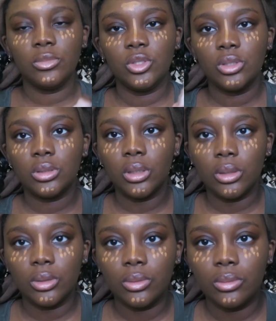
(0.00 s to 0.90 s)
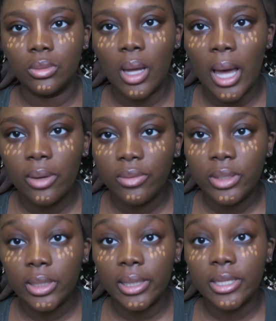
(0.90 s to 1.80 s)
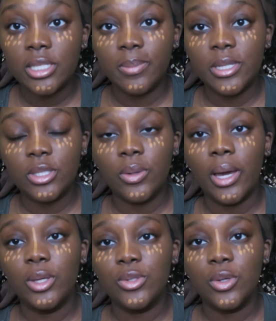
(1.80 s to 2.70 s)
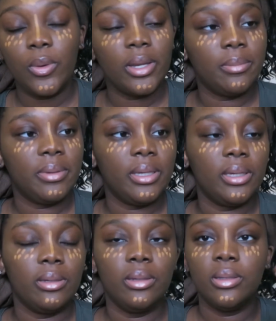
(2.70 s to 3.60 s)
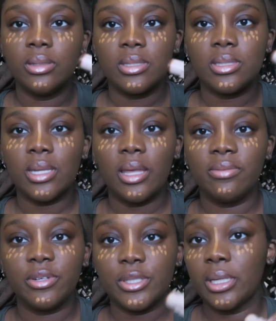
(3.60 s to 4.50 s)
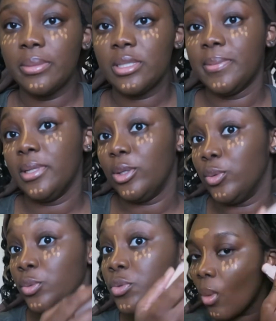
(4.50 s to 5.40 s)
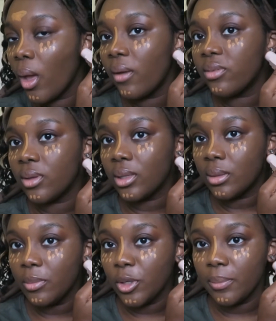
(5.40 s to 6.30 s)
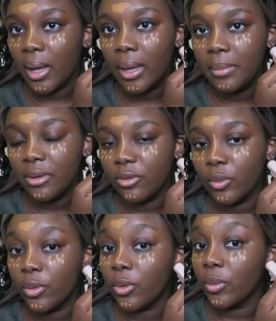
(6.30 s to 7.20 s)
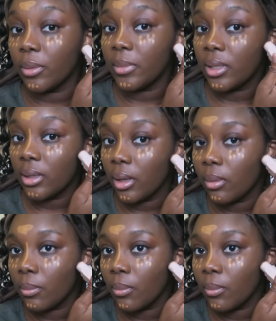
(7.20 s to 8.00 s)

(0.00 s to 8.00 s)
So I really like Espresso. I use it quite a bit. This is not the first time it's been used. I have to look at the mirror behind me if you're wondering what I'm looking at.